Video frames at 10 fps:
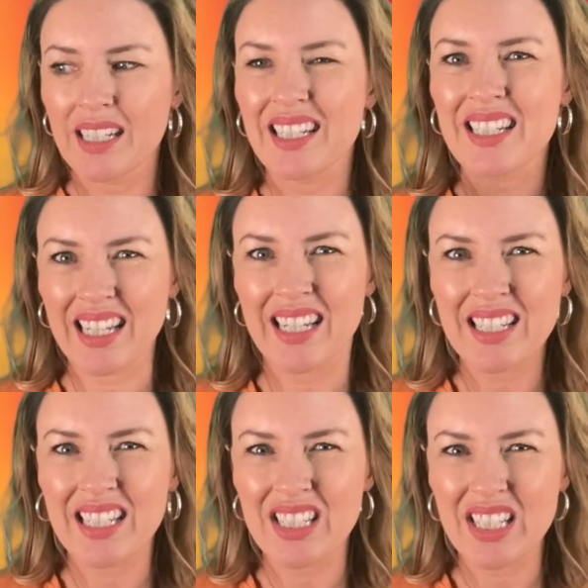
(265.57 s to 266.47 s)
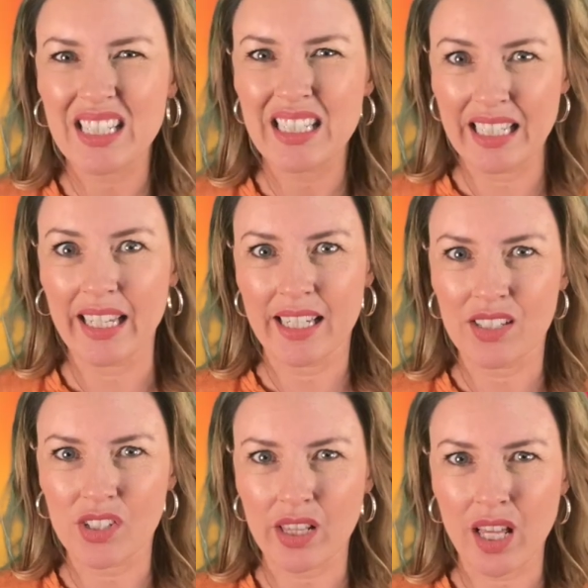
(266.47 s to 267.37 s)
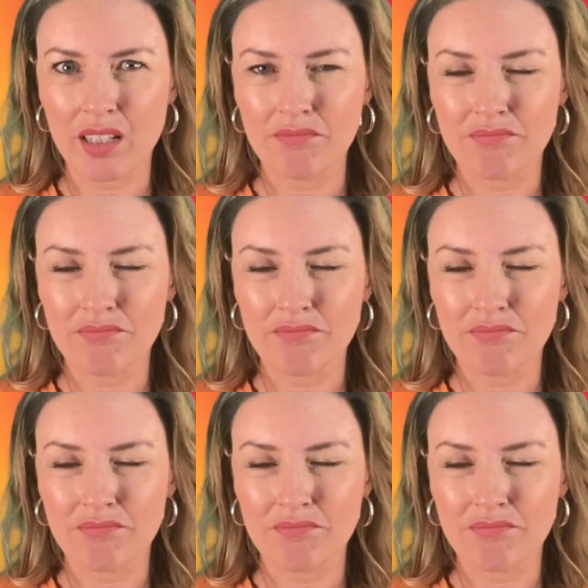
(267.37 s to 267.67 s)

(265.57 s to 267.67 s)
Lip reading: you tend to just get each other?